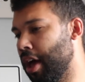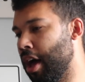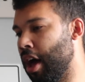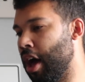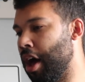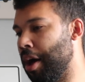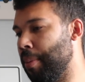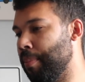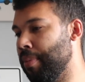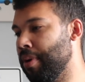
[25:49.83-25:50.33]

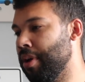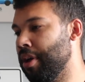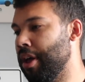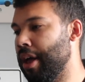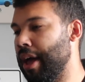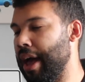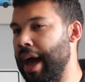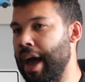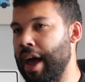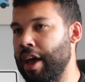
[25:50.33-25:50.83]
um,
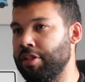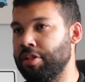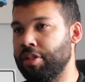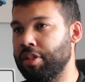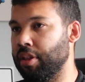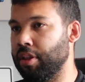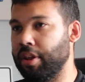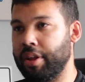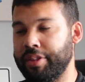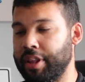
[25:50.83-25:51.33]

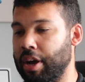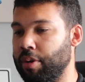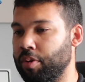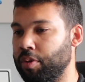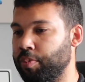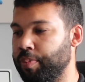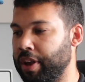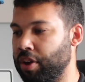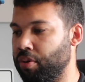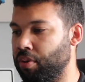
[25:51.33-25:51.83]
and that
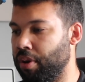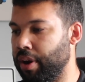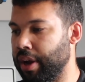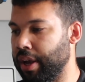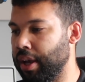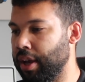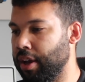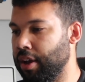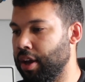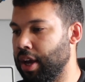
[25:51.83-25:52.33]
would be
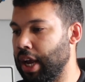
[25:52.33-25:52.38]
quite